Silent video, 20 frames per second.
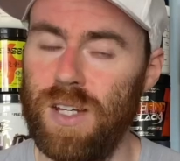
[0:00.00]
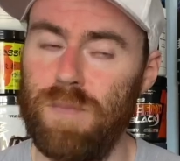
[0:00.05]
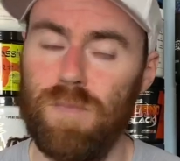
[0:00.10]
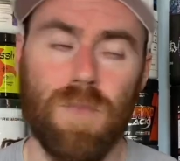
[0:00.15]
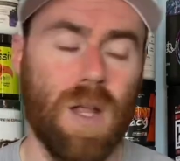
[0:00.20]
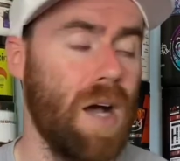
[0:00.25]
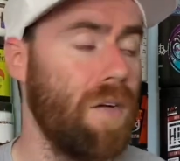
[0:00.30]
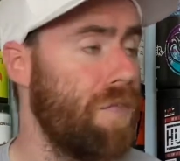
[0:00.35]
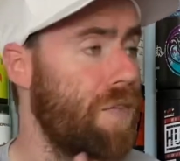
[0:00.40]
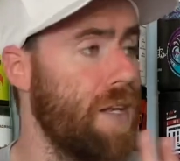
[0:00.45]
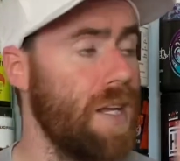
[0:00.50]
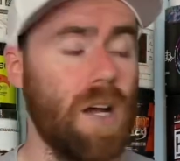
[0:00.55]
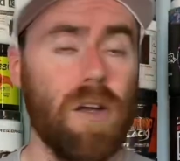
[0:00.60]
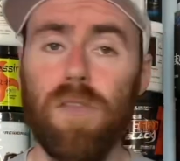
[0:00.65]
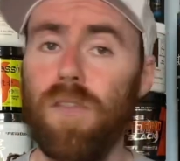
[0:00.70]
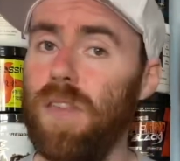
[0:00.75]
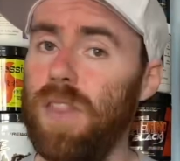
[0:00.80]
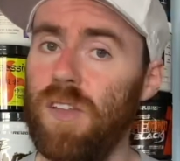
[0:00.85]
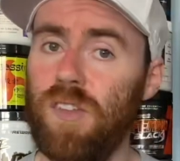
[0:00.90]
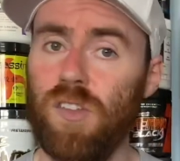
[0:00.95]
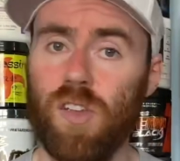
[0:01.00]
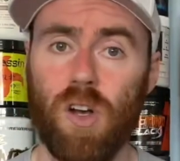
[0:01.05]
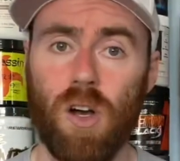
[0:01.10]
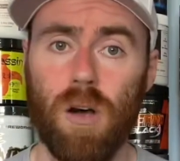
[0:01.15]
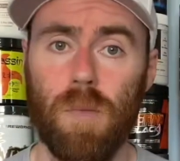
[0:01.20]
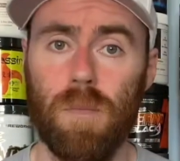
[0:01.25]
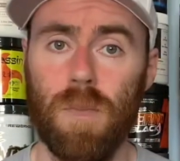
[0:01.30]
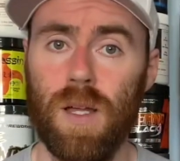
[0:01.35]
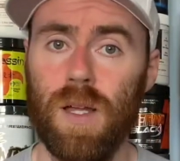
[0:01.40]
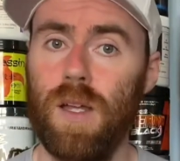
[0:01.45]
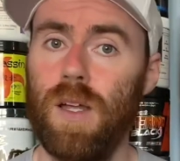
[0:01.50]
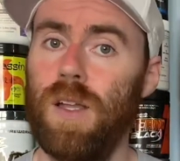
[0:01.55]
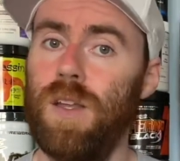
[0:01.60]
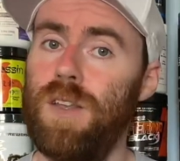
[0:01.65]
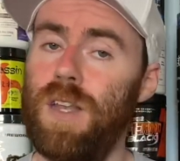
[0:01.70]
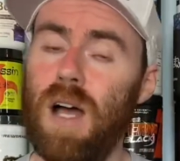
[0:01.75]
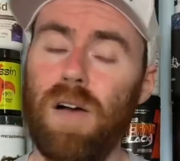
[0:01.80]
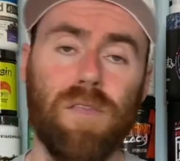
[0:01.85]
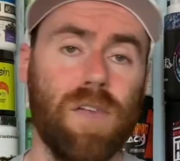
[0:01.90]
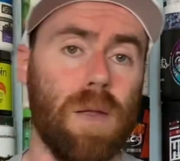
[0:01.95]
Nothing over the top,
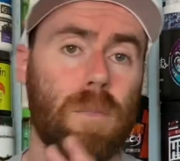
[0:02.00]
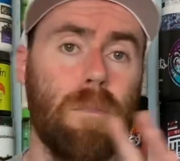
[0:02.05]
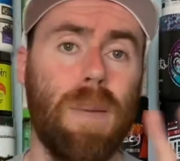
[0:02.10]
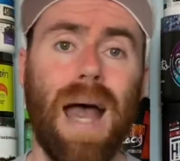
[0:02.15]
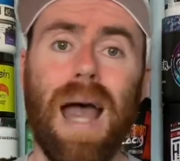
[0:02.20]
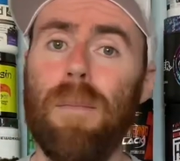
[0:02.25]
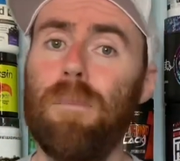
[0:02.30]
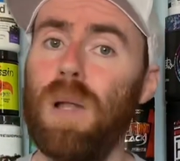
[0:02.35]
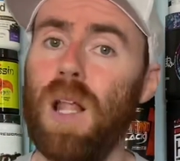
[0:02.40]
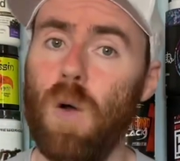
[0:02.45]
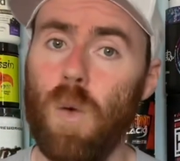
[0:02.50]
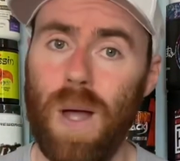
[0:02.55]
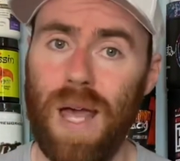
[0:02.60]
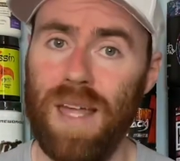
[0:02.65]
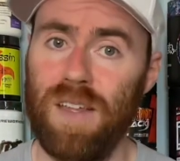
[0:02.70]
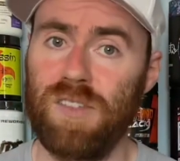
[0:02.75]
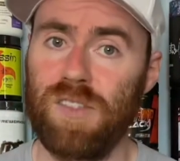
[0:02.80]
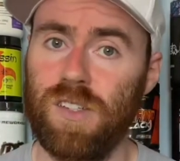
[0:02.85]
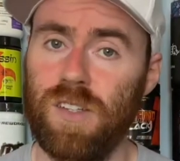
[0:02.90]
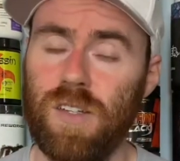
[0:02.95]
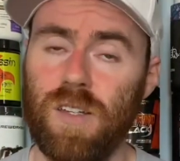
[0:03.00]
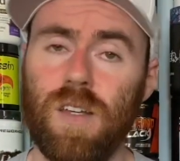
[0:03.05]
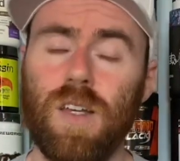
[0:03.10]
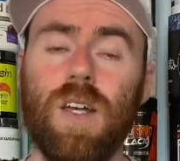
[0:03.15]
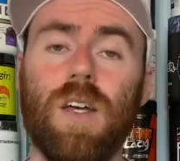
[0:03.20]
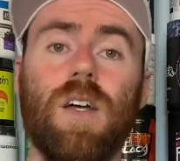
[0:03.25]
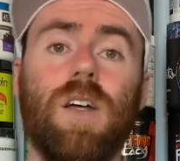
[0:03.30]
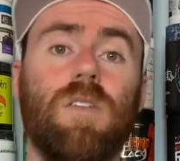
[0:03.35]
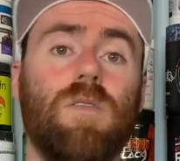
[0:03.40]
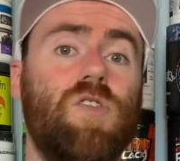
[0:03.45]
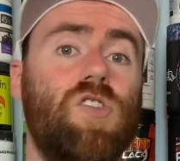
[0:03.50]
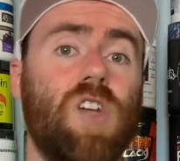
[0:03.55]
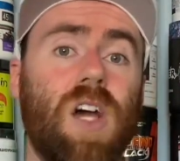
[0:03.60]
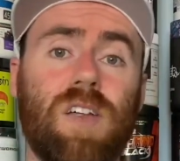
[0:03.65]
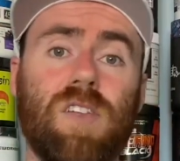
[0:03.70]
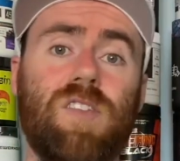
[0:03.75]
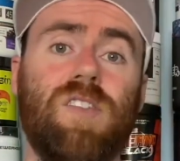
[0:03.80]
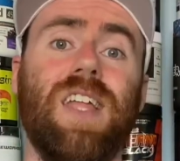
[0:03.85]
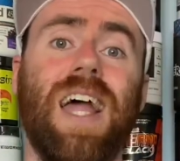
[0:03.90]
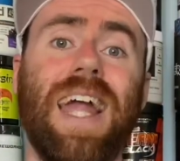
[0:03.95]
nothing Pablo-esque,
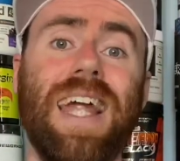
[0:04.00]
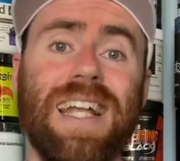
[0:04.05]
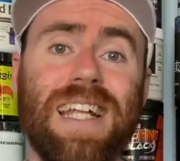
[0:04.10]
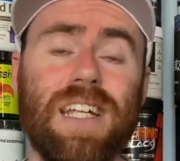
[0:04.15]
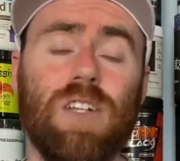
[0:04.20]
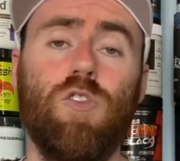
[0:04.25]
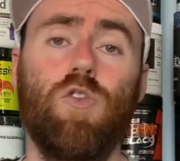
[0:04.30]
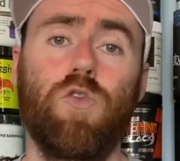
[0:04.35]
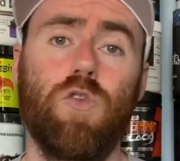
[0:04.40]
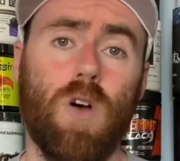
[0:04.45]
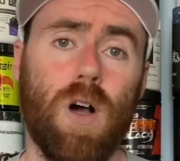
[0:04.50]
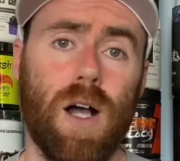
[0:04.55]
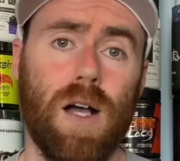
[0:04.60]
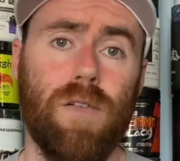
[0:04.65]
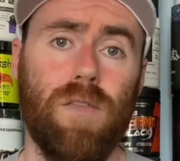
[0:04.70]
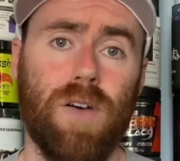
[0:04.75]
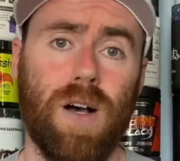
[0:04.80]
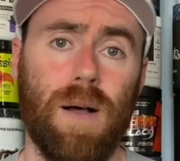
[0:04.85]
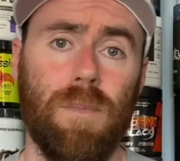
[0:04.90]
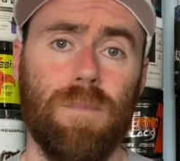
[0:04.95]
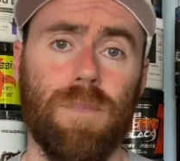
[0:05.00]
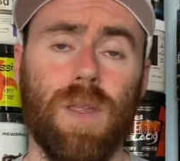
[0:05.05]
just daily driver.